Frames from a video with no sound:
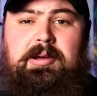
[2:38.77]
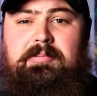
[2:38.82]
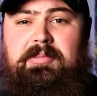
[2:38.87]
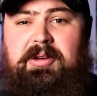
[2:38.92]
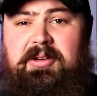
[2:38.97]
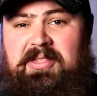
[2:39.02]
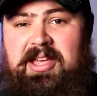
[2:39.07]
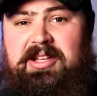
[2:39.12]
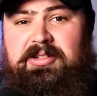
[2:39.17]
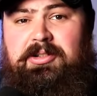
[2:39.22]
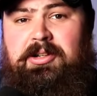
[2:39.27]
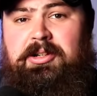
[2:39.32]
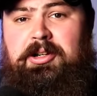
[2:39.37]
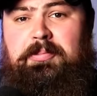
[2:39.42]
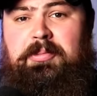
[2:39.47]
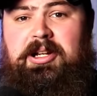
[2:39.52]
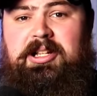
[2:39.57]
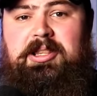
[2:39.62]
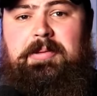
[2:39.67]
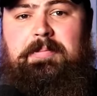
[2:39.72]
But if that's starting to
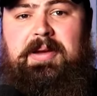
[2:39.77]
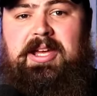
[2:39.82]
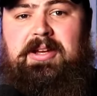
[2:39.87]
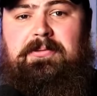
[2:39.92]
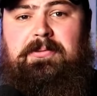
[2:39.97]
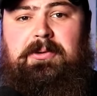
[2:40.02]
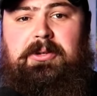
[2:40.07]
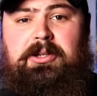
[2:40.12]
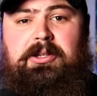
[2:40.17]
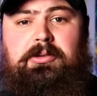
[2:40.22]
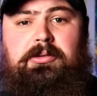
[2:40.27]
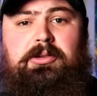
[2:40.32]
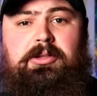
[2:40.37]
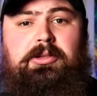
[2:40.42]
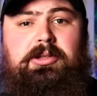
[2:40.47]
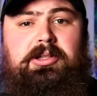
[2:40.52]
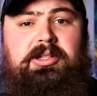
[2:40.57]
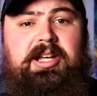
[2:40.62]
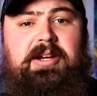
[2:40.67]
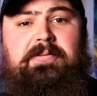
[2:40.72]
break the bank for you, you
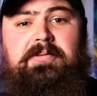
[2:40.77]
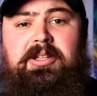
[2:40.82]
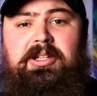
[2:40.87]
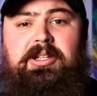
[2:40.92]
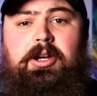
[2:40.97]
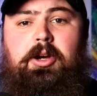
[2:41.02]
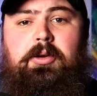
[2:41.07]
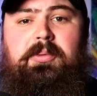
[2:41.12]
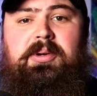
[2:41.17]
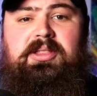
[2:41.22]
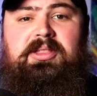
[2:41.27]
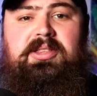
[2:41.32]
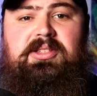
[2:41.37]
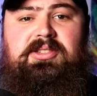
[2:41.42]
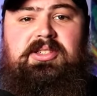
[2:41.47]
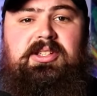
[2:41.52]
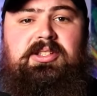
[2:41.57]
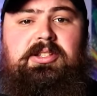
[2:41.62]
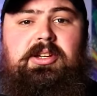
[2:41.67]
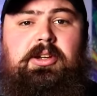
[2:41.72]
could definitely go with the
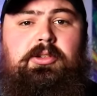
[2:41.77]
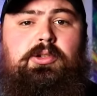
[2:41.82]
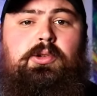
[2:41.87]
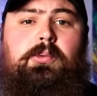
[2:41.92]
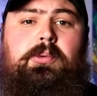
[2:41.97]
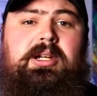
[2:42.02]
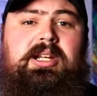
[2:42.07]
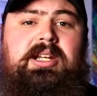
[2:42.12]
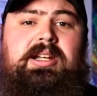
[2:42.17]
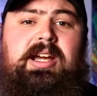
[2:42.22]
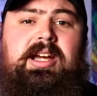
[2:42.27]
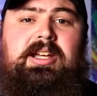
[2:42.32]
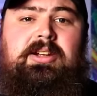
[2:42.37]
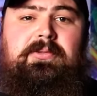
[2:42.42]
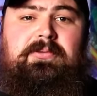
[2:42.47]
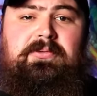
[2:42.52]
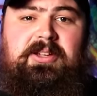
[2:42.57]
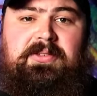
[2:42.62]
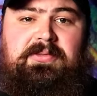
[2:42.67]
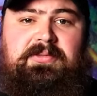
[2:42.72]
Cisco
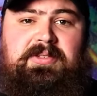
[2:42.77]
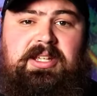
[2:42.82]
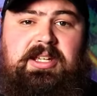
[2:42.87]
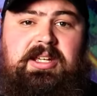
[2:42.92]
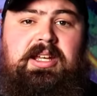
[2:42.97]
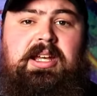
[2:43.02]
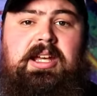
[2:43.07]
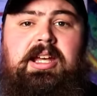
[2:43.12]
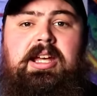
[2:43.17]
2950.